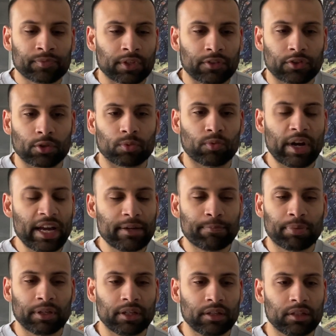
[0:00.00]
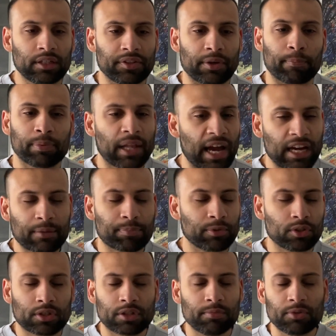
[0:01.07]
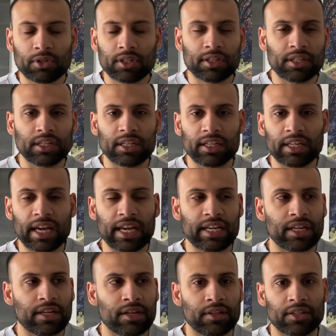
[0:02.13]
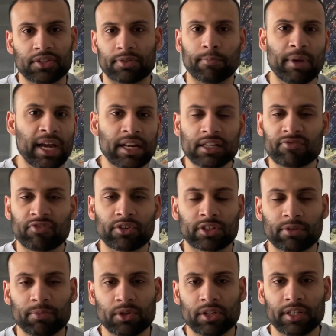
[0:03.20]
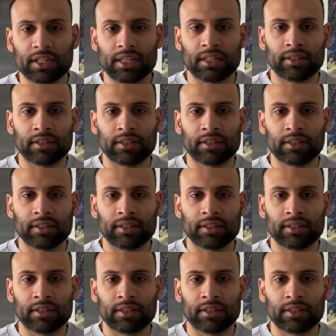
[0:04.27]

the red pill and the black pill community and this manosphere community,